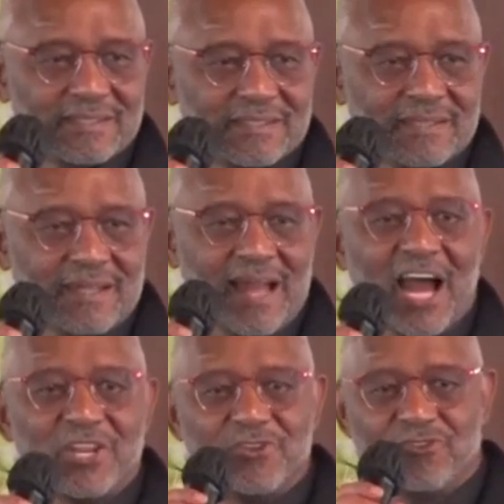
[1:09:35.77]
how do you
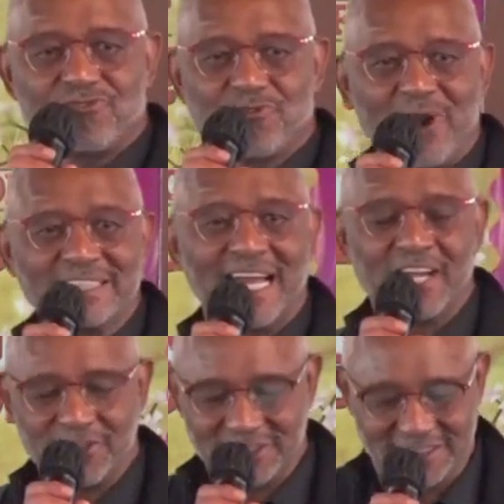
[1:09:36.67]
address, how do you
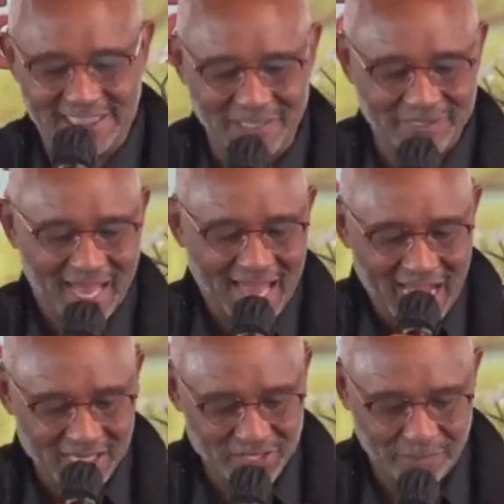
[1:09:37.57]
deal with it, how do you
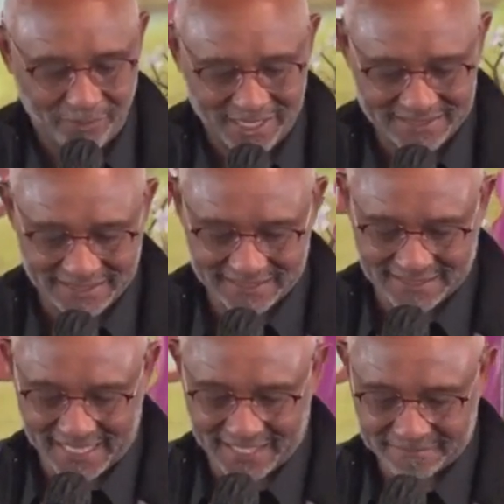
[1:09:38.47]
process that?
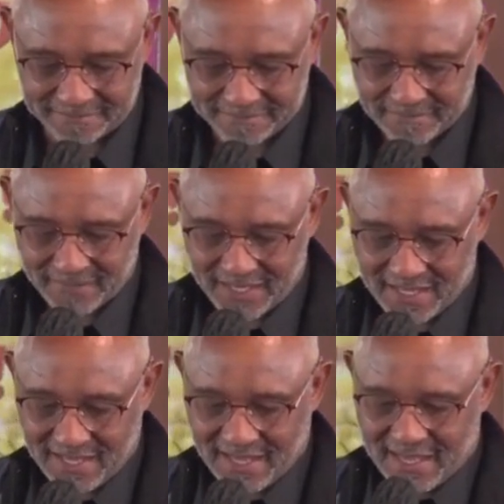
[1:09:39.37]

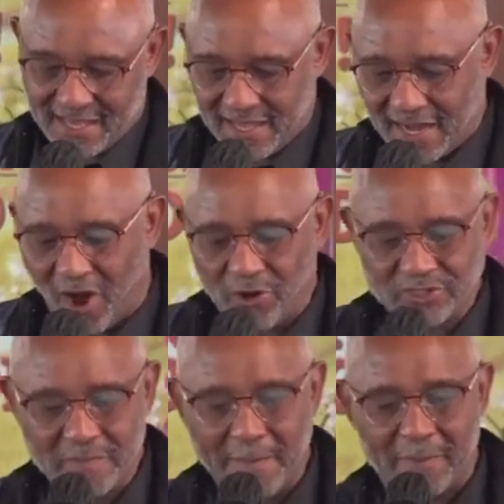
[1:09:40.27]
And I always remember
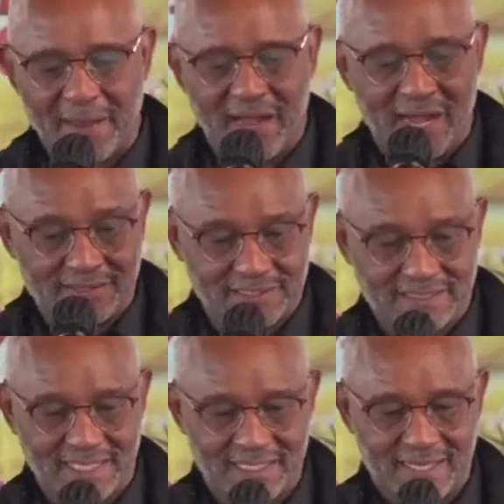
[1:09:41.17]
my auntie saying,
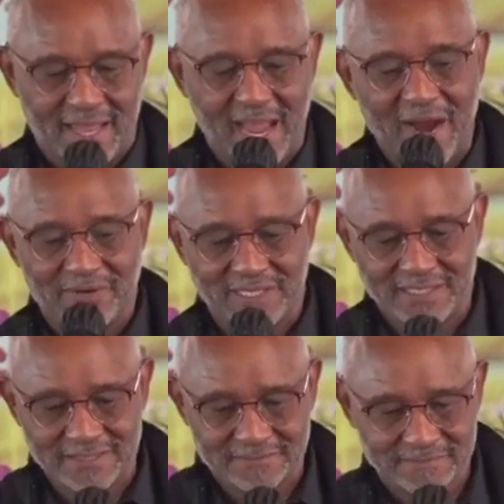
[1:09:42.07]
Harry Lee,
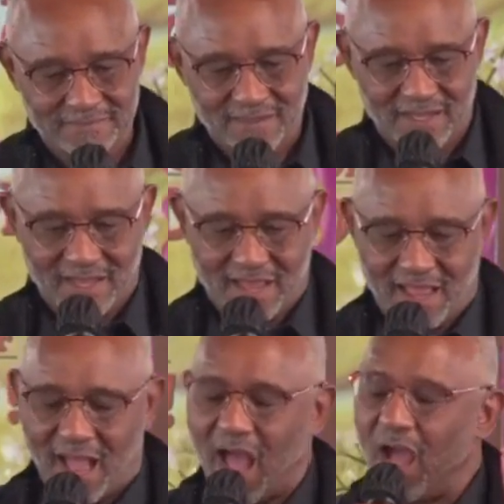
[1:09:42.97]

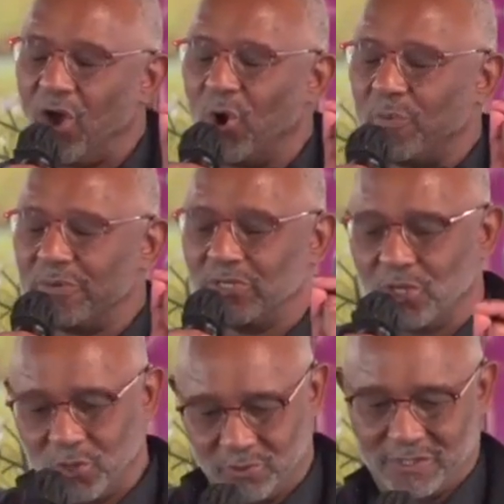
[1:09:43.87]
I hope no
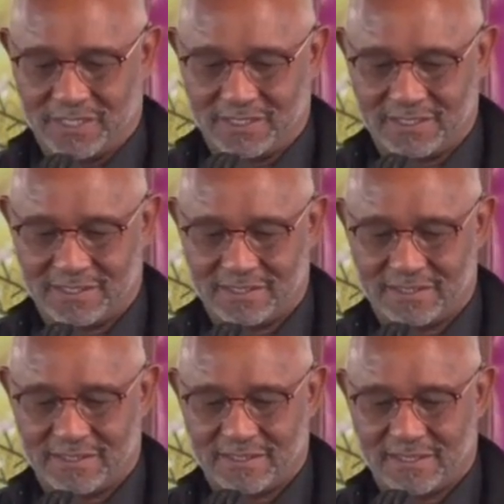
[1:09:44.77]
one
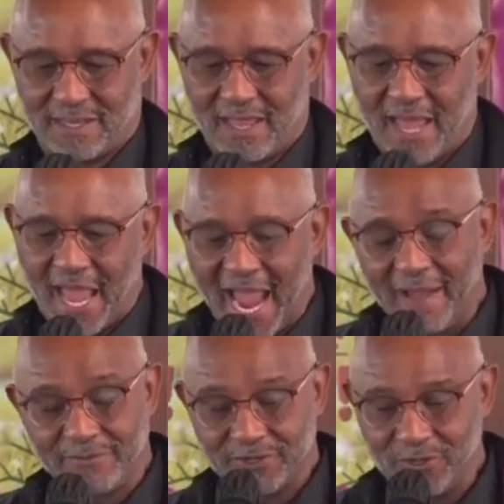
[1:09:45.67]
have to
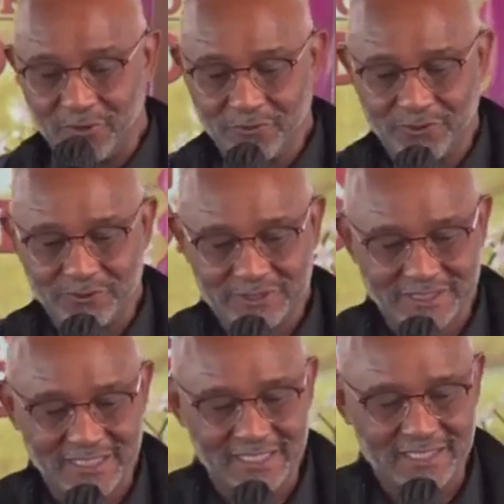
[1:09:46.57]
go through
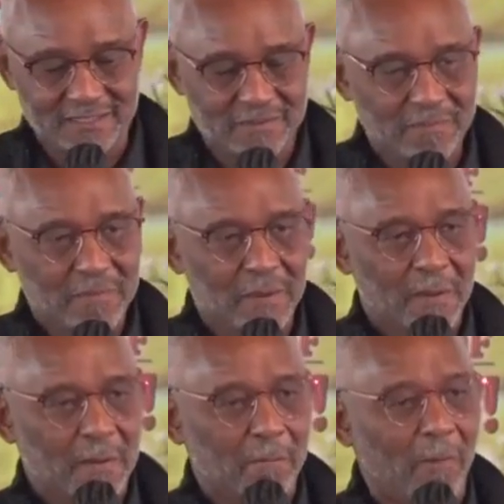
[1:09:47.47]
seeing
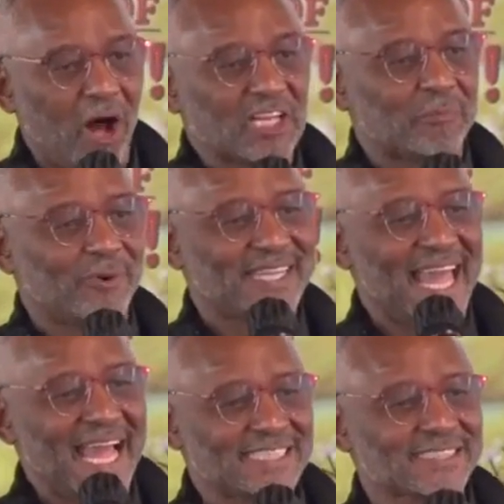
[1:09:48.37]
multiple
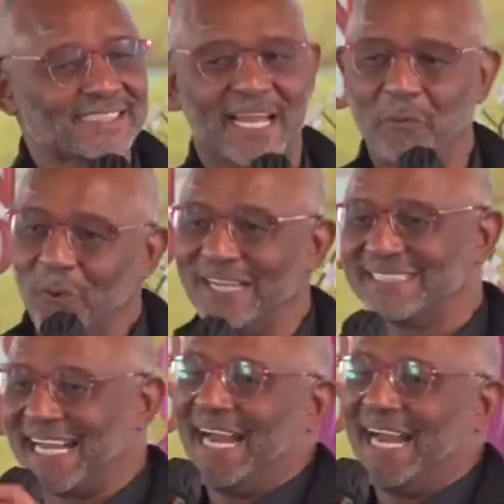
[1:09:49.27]
caskets at one time.